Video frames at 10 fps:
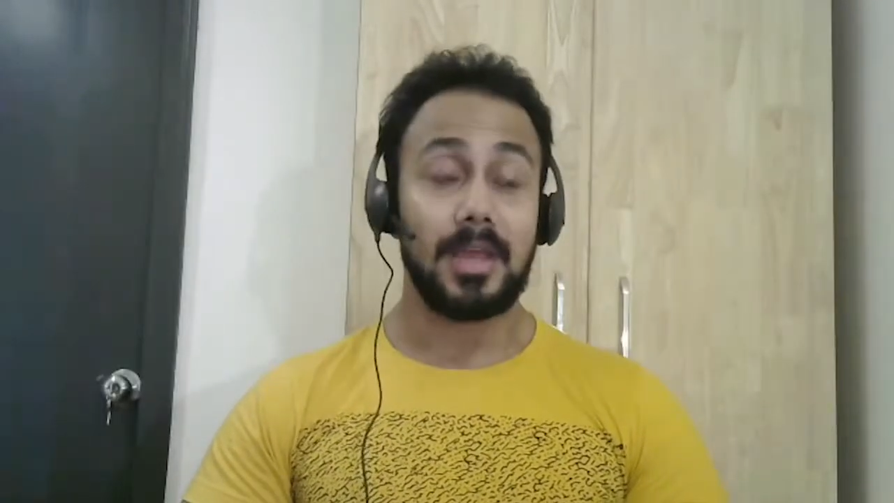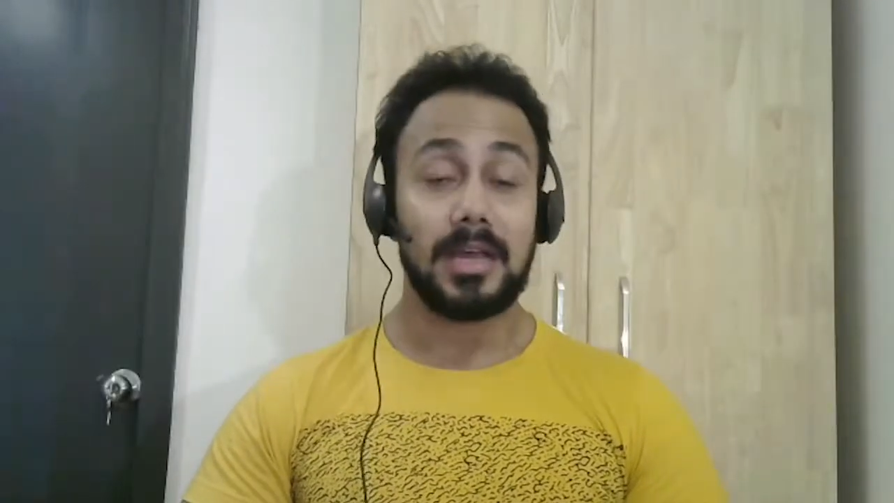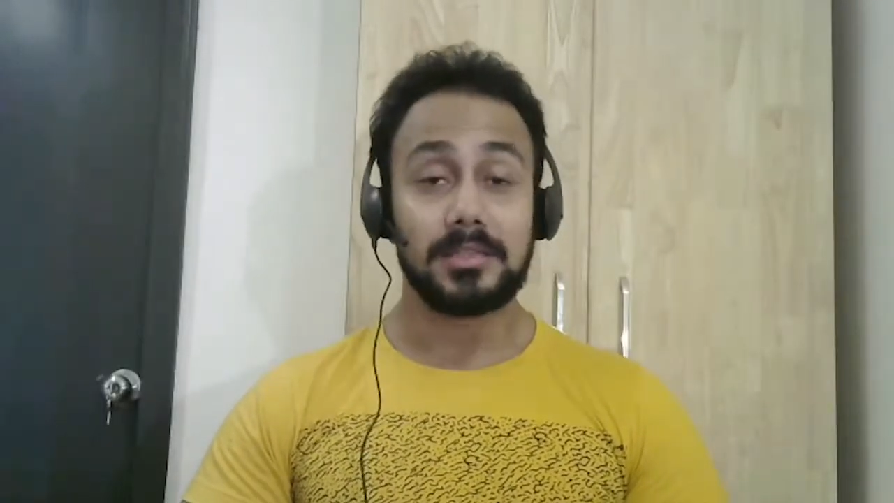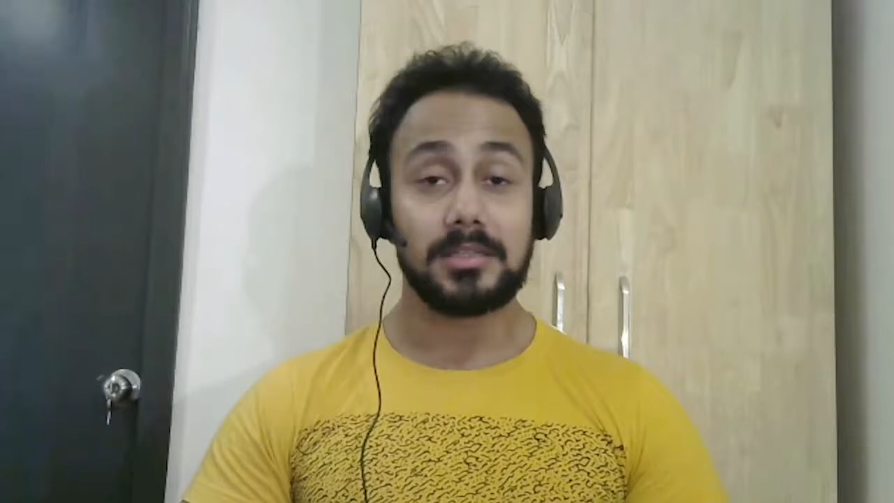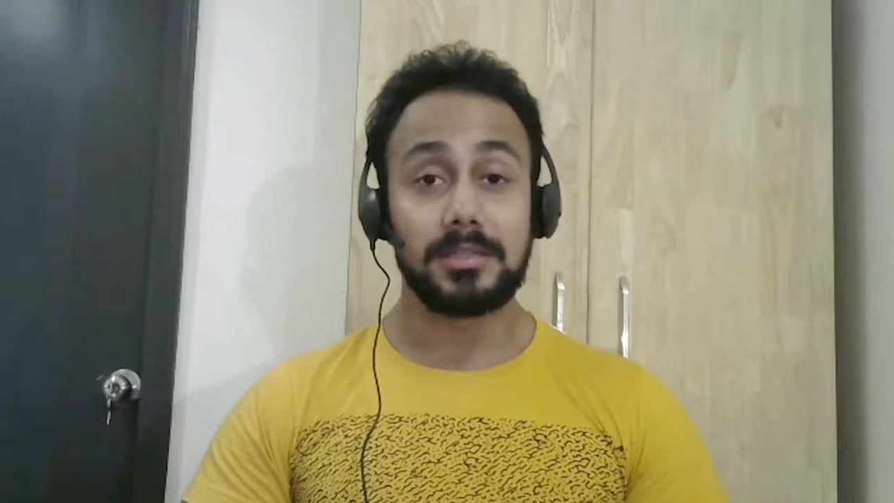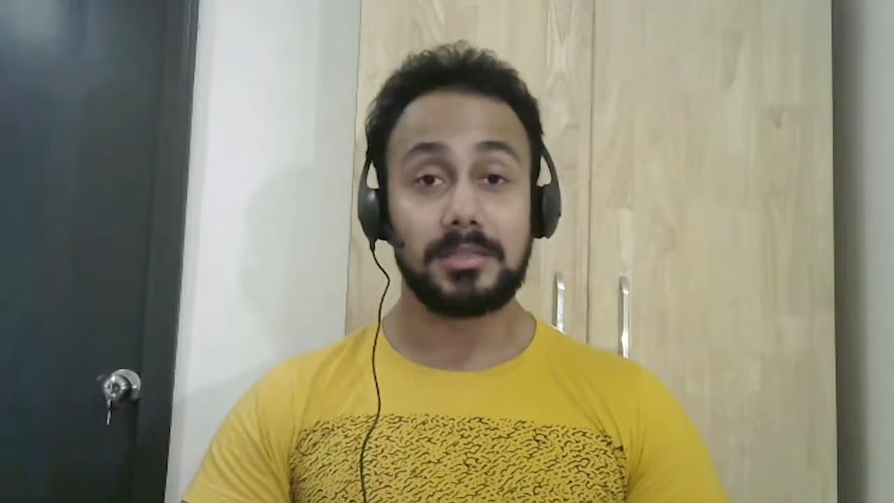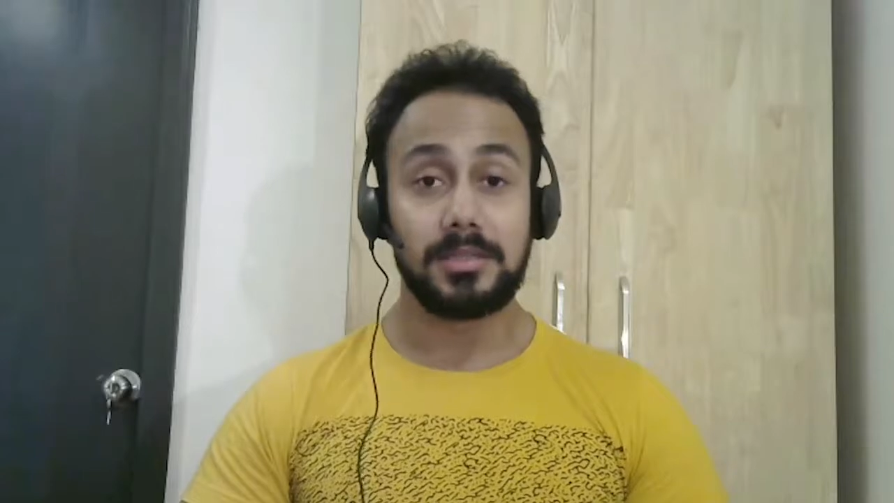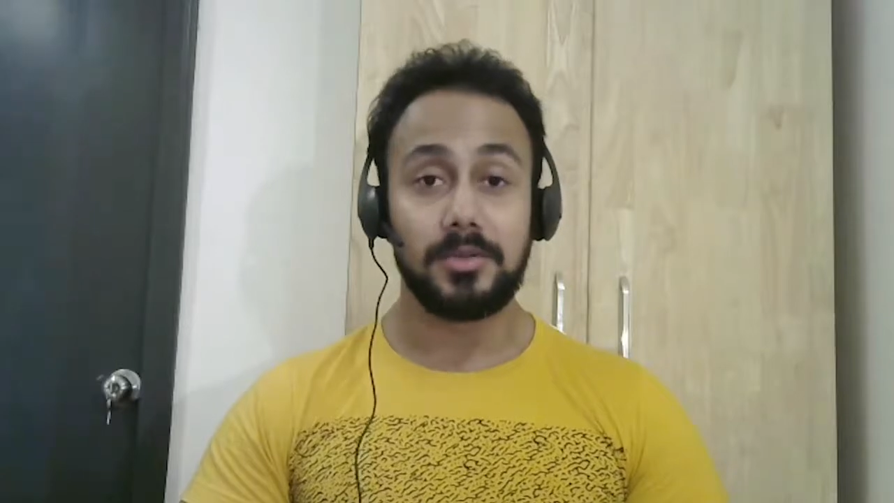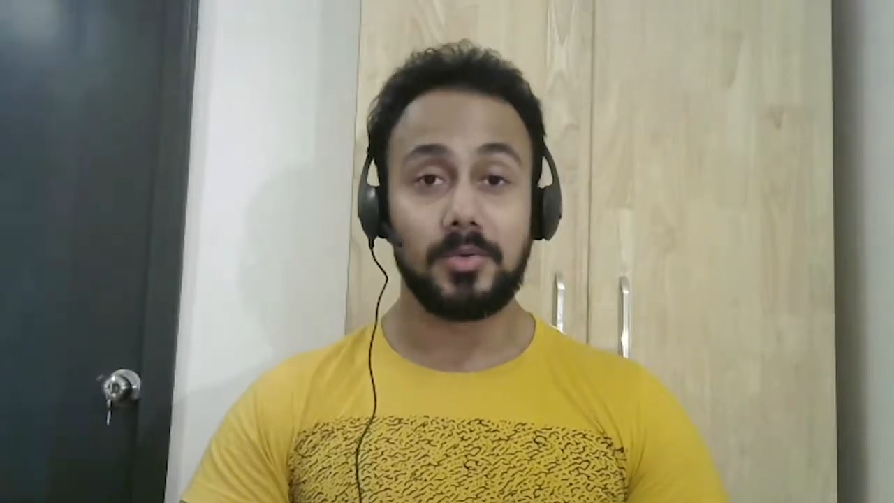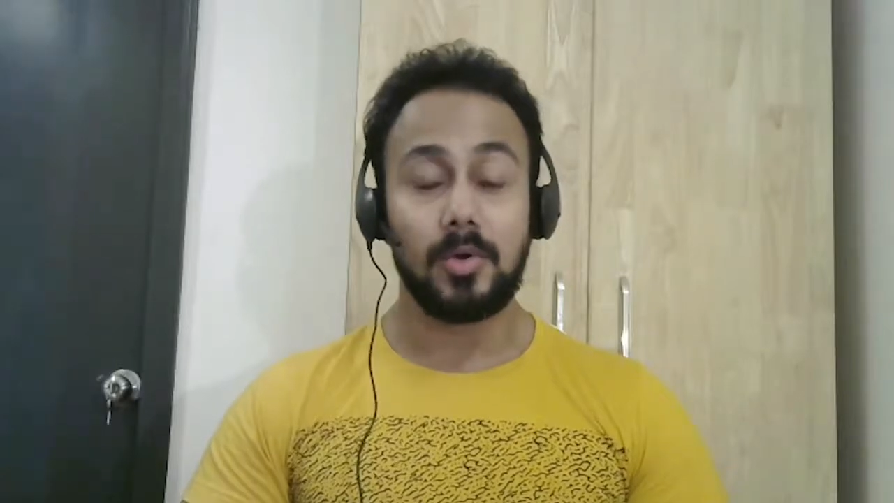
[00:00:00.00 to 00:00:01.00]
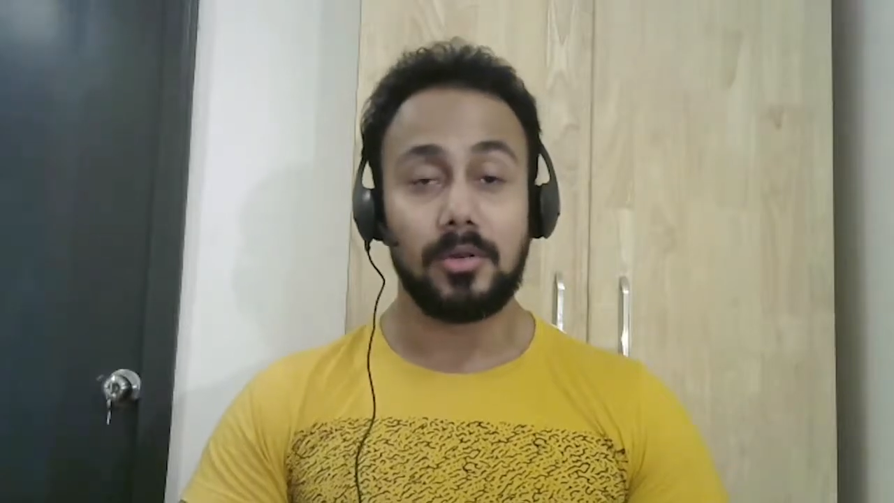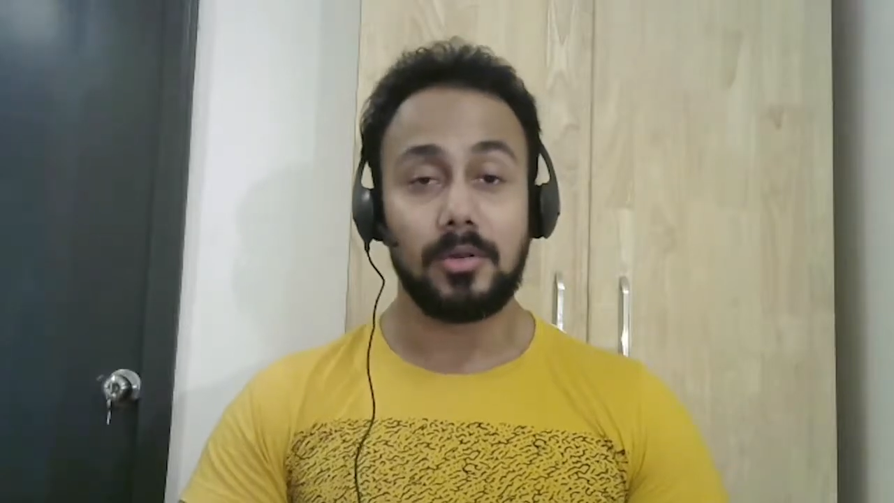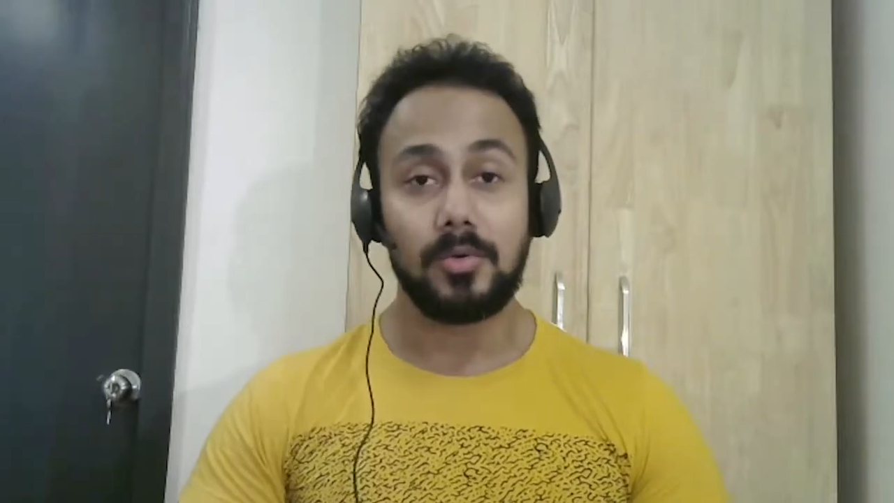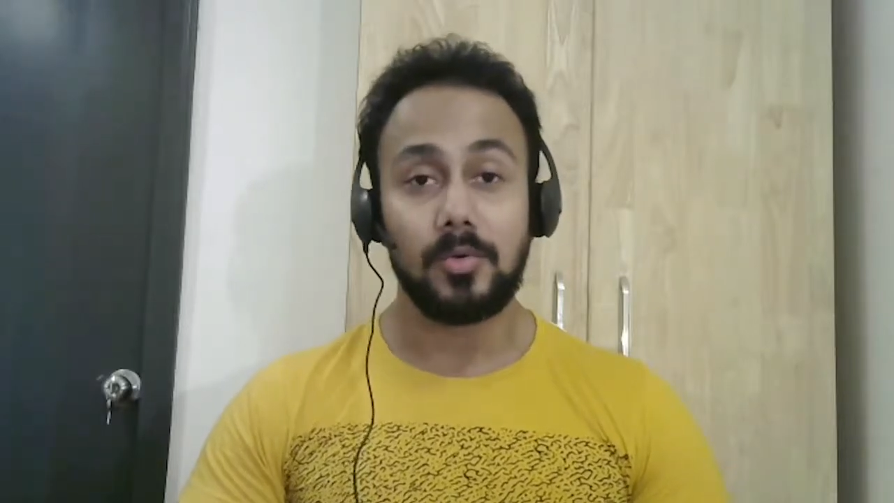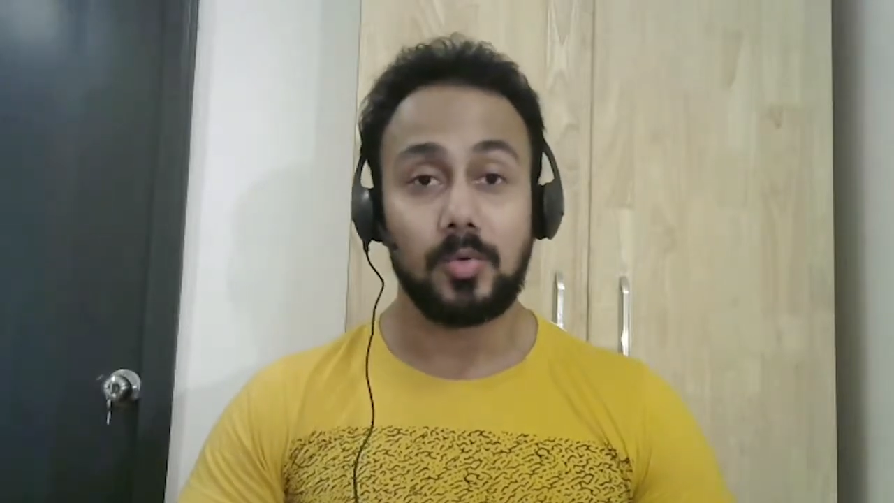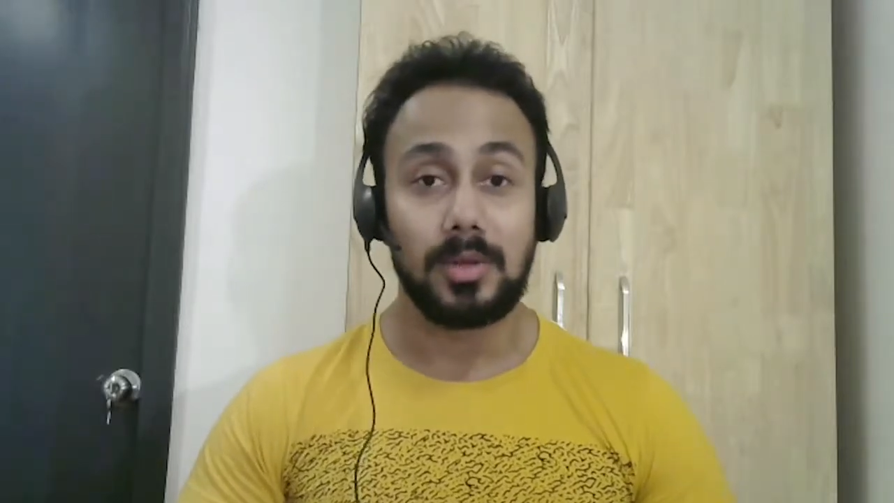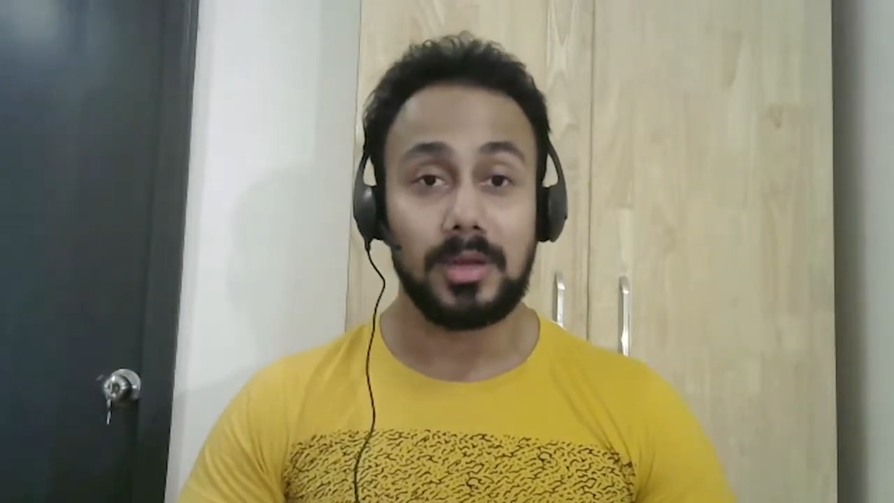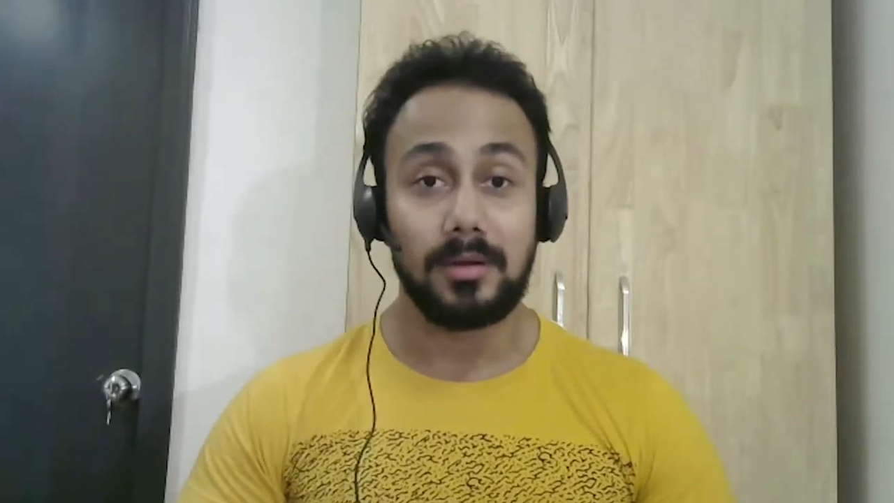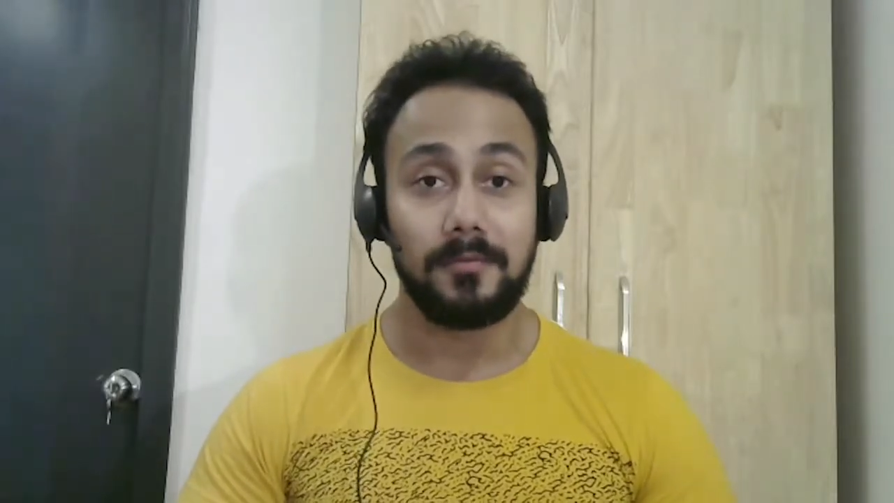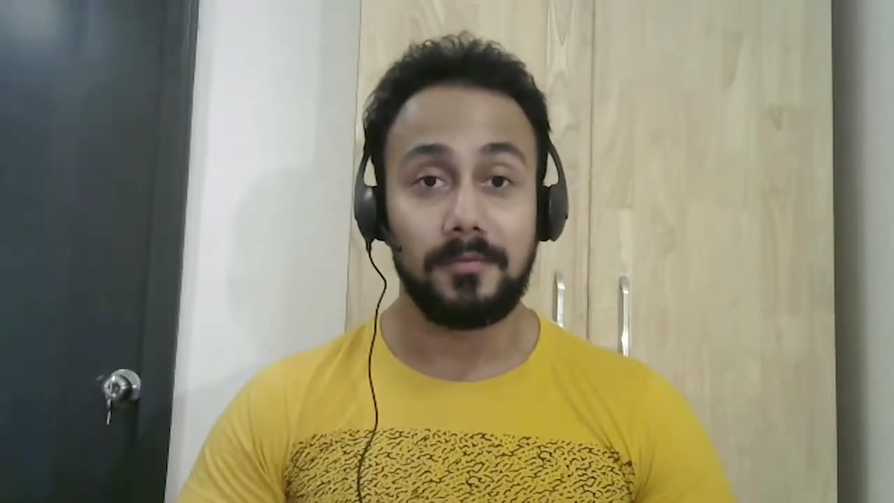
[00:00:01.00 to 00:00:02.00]
As you all know
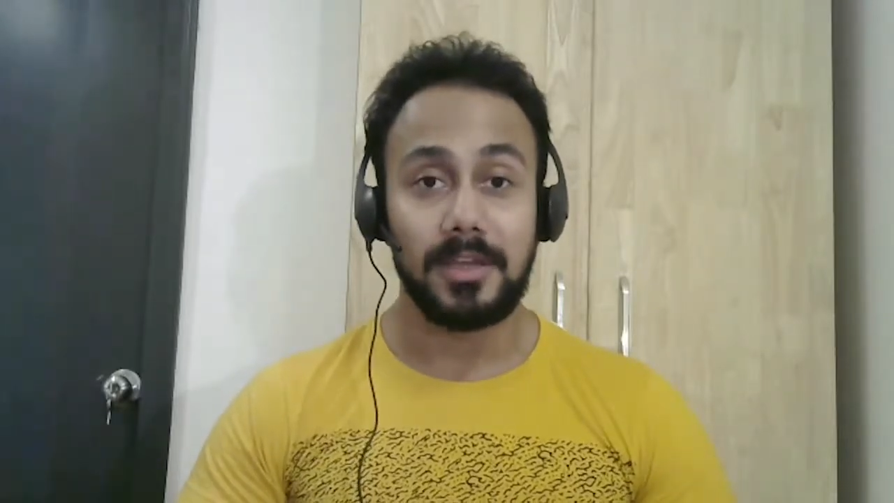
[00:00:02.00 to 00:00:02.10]
that